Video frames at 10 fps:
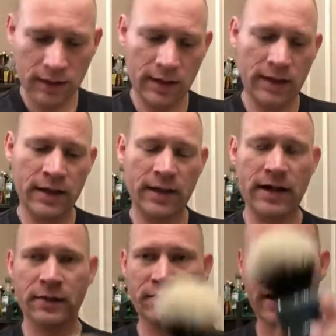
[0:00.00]
And
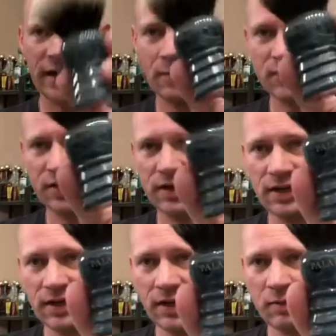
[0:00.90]
I was able to
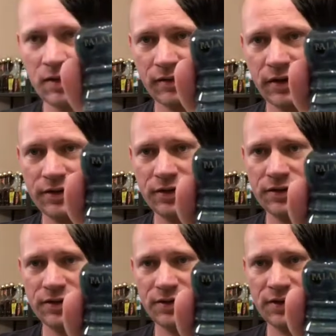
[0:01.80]
get a Buck
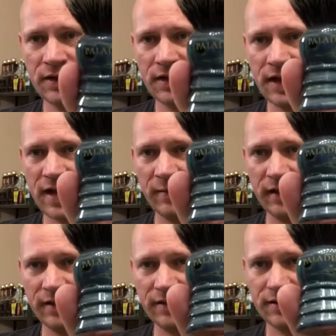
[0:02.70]
Rogers in
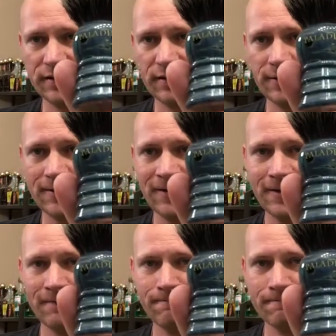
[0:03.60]
ebonite,
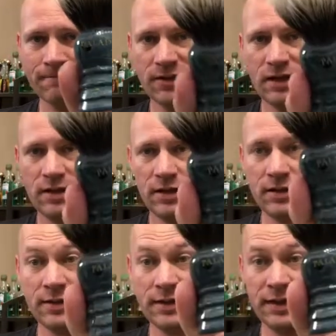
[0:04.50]

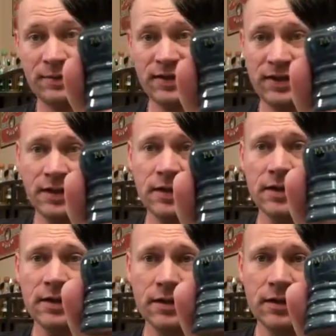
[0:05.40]
in the deep
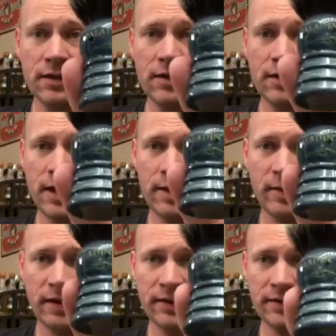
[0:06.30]
sea
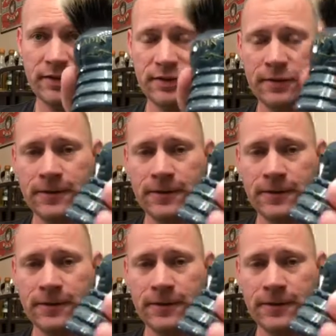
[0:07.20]
ebonite,